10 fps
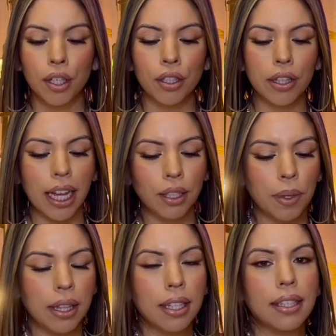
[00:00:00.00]
So that's
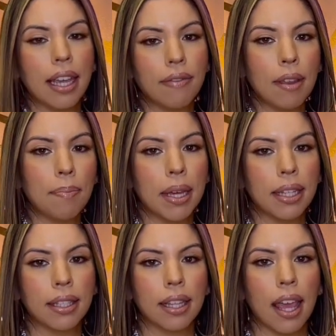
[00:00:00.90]
when the safety
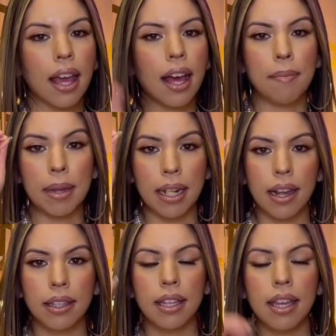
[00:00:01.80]
pins can come in
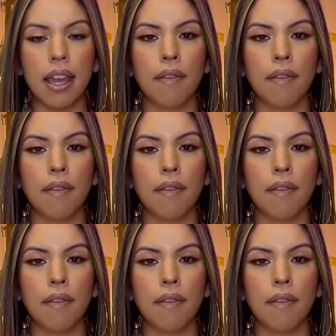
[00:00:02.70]
handy.